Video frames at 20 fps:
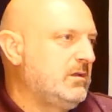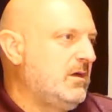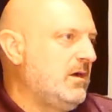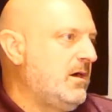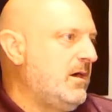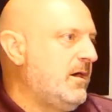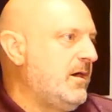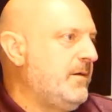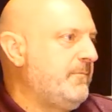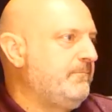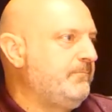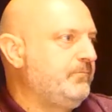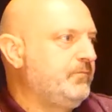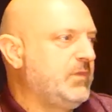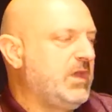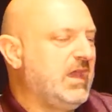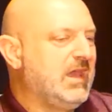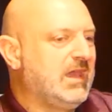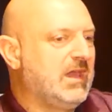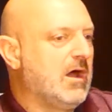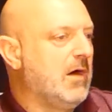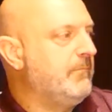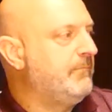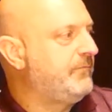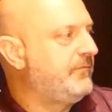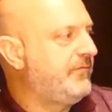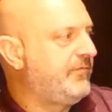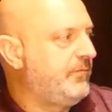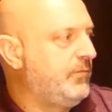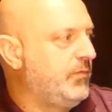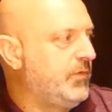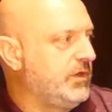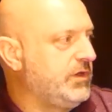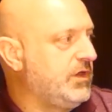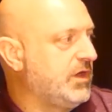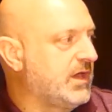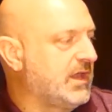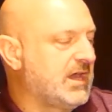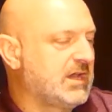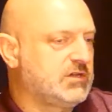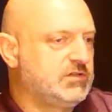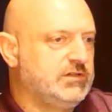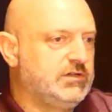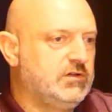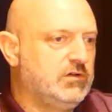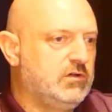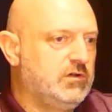Income that you can actually earn,